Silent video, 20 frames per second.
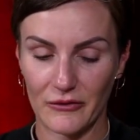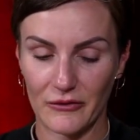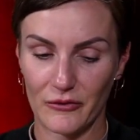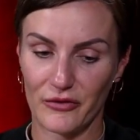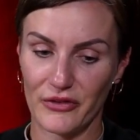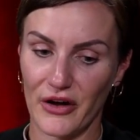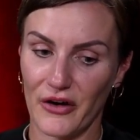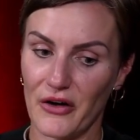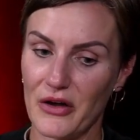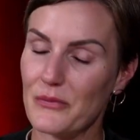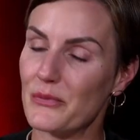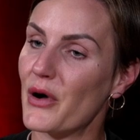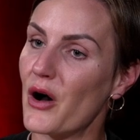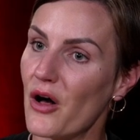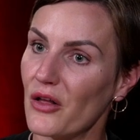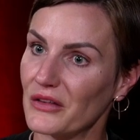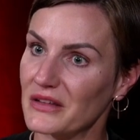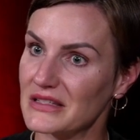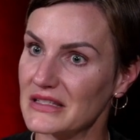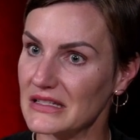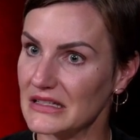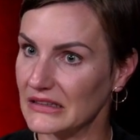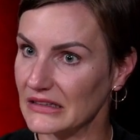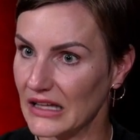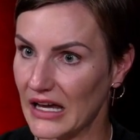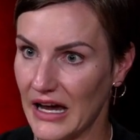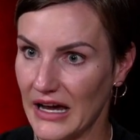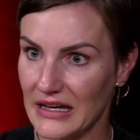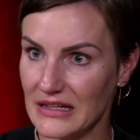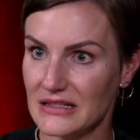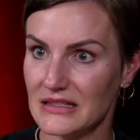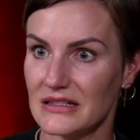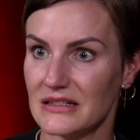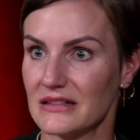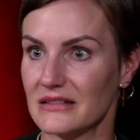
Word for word: very policy aligned